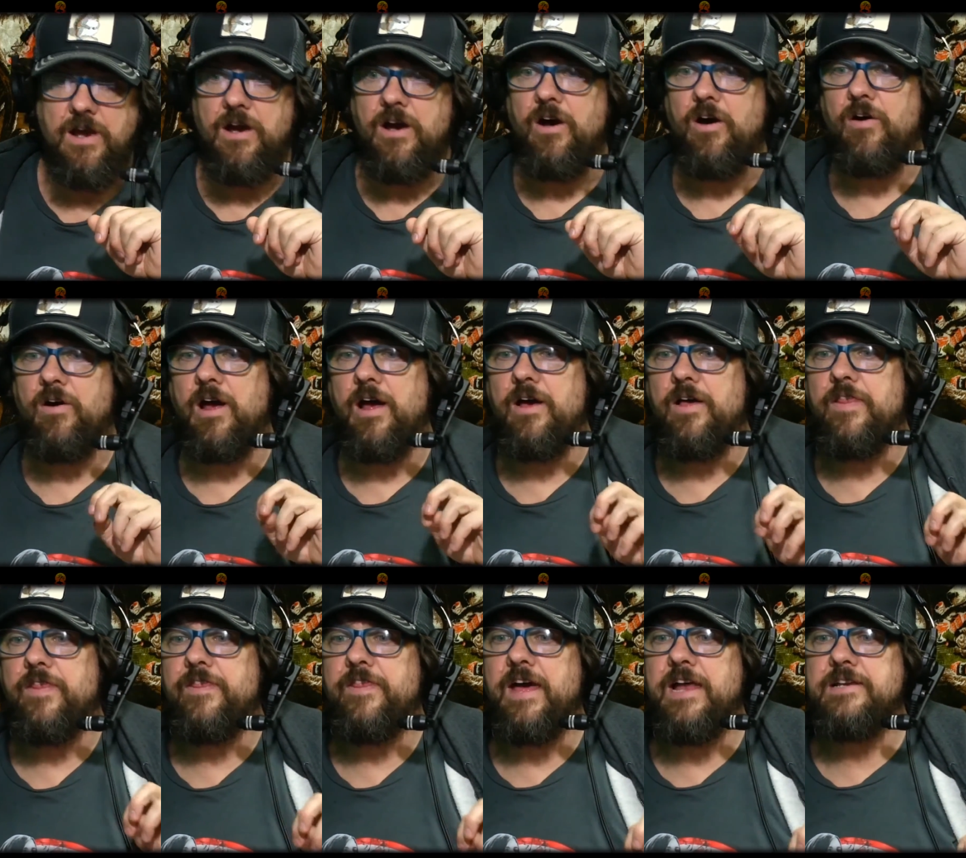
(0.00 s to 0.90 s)
All right,
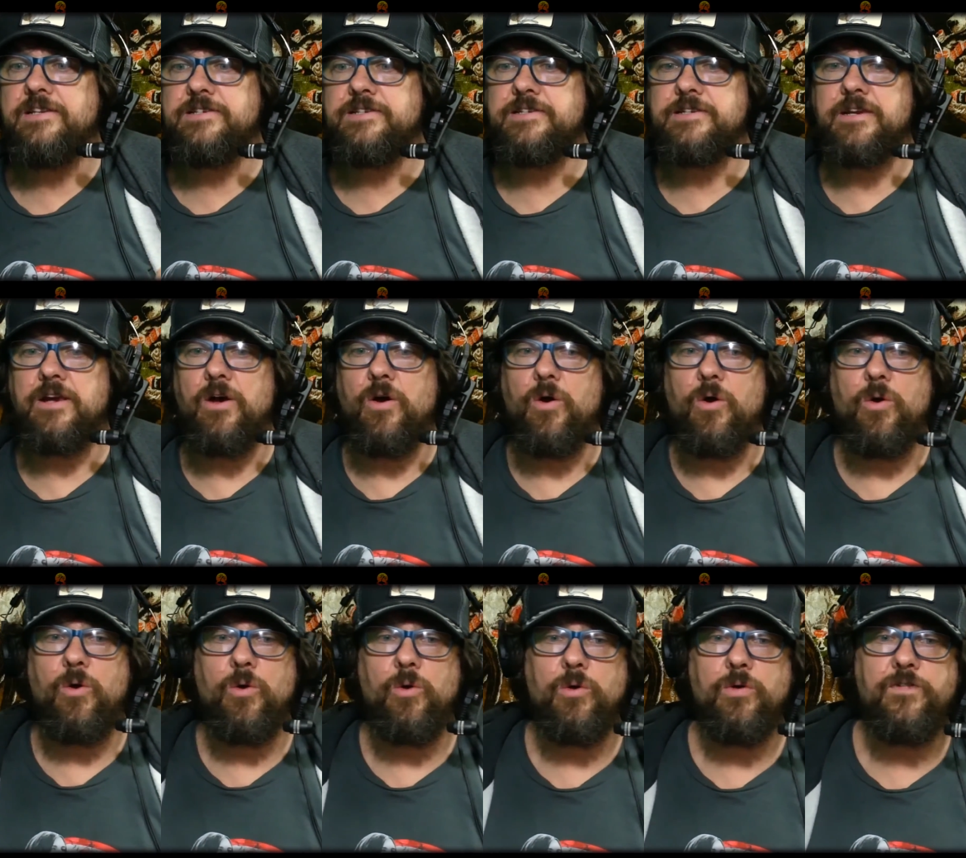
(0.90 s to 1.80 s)
that's
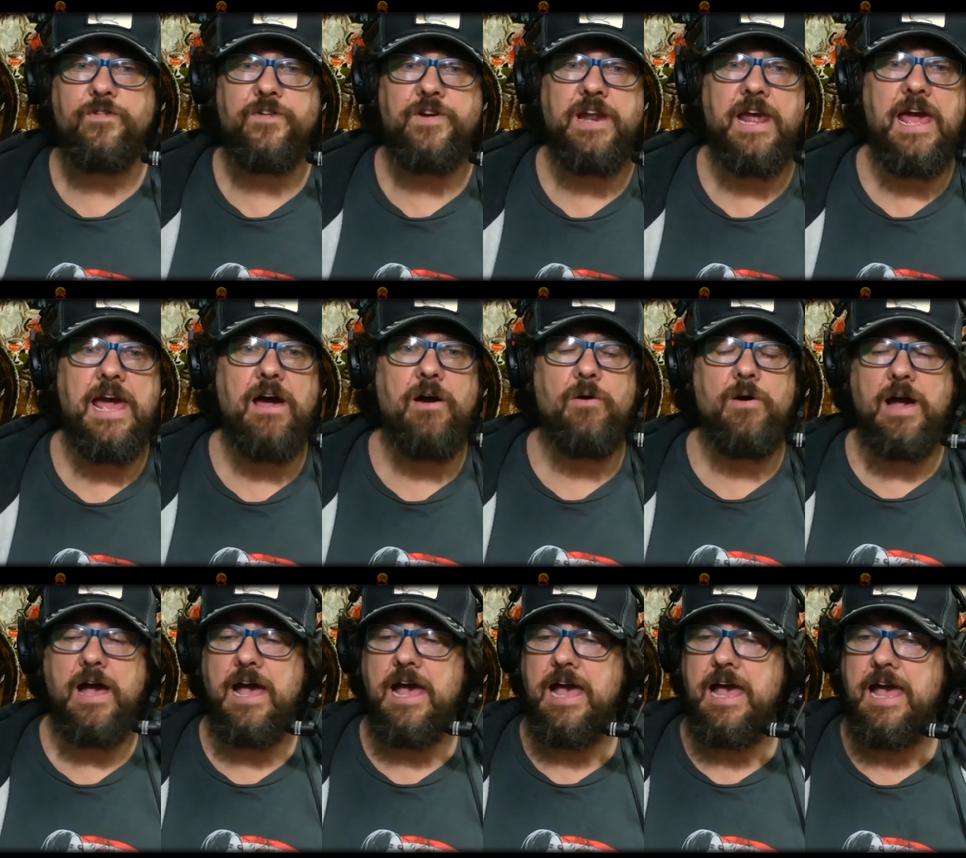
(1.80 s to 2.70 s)
all for now,
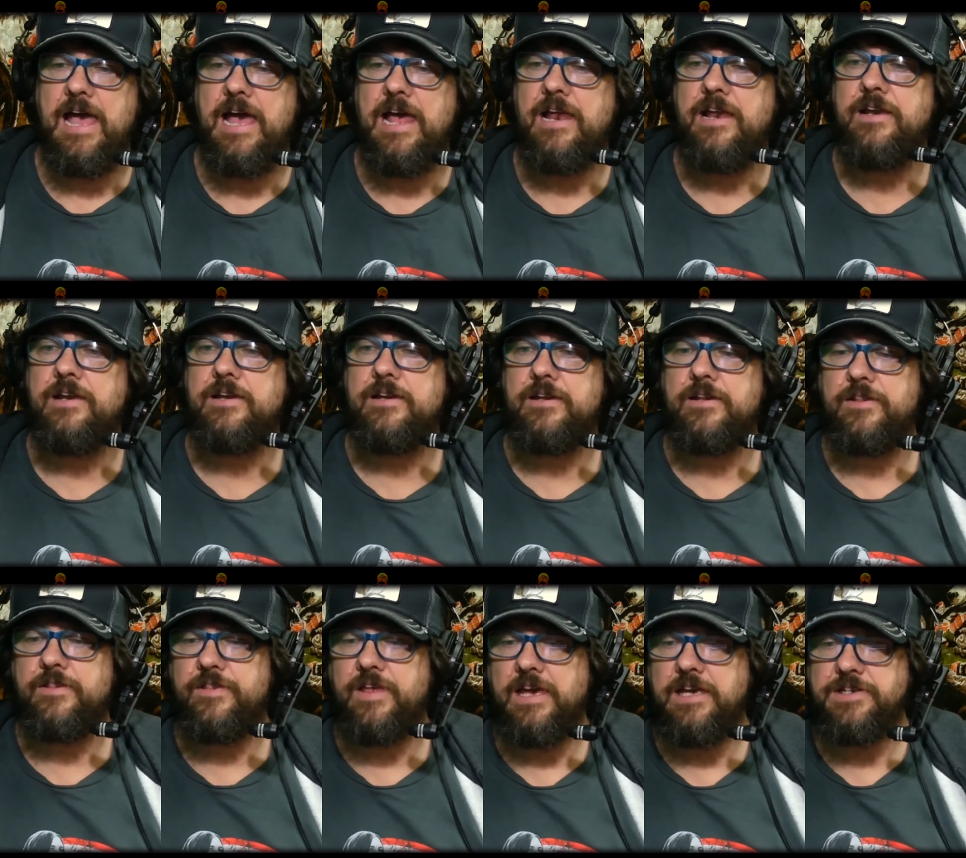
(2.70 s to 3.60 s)
and
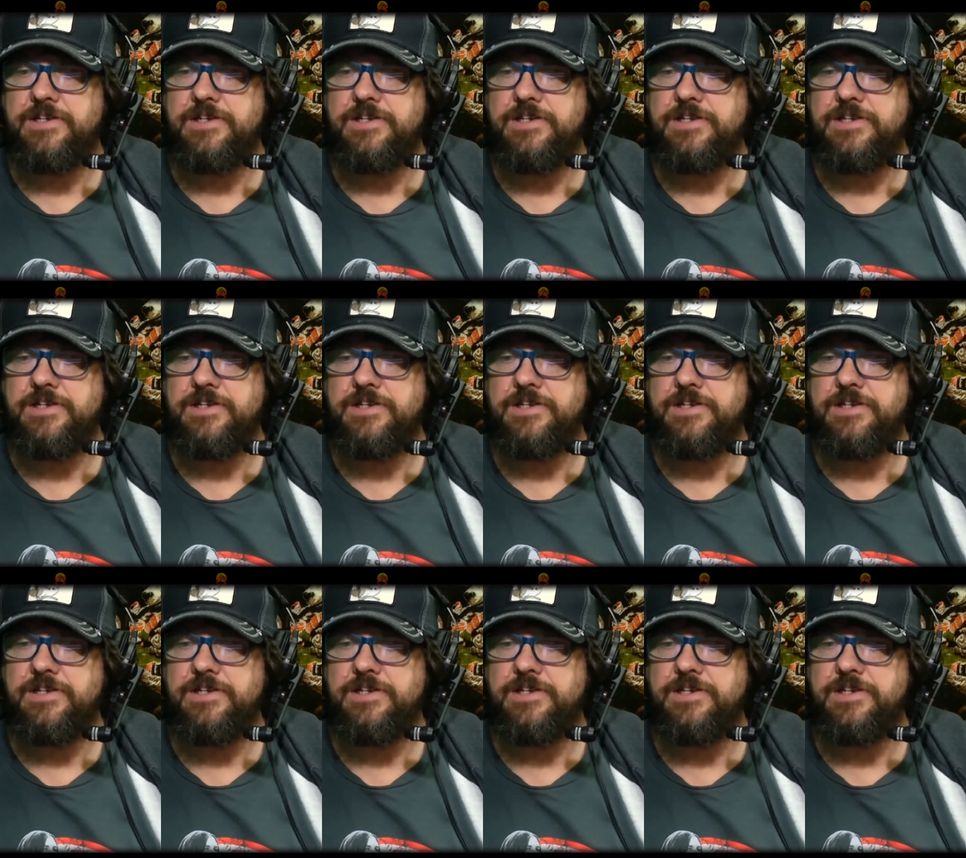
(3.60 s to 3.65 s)
thanks for